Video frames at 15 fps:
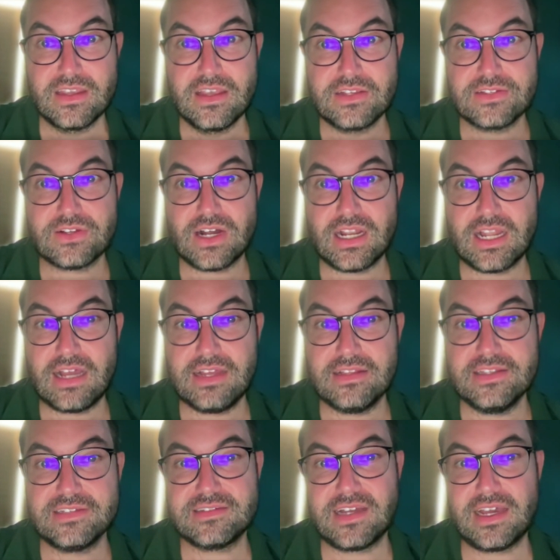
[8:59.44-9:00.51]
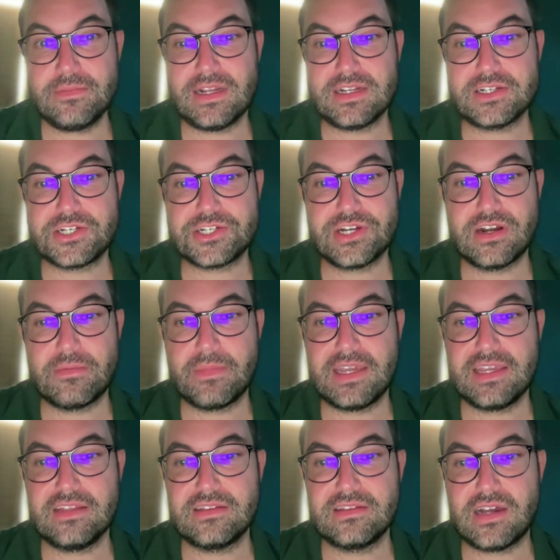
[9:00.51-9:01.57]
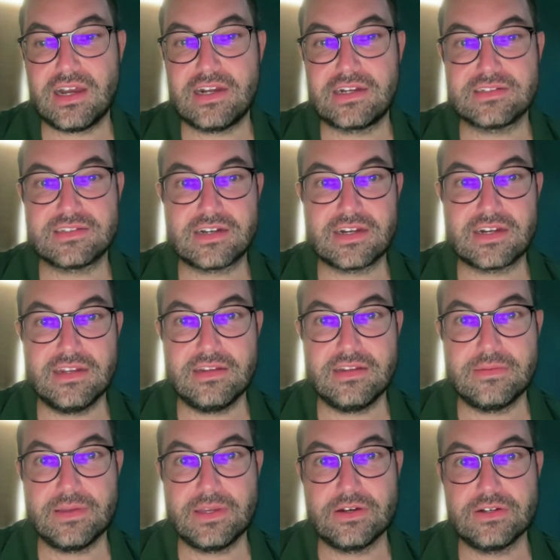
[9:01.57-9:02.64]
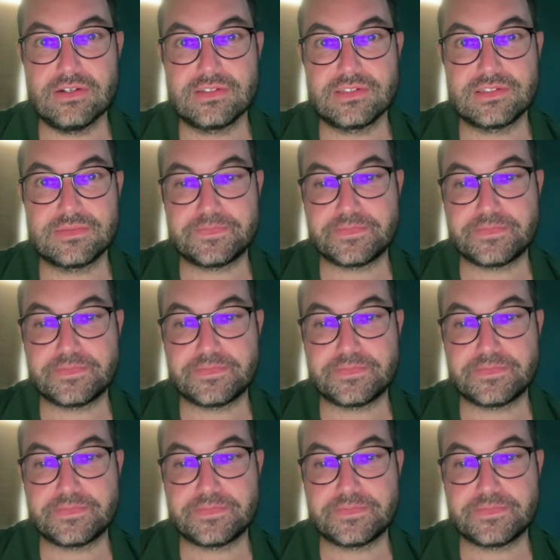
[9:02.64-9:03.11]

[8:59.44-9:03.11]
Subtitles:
So this time I'll share my entire screen because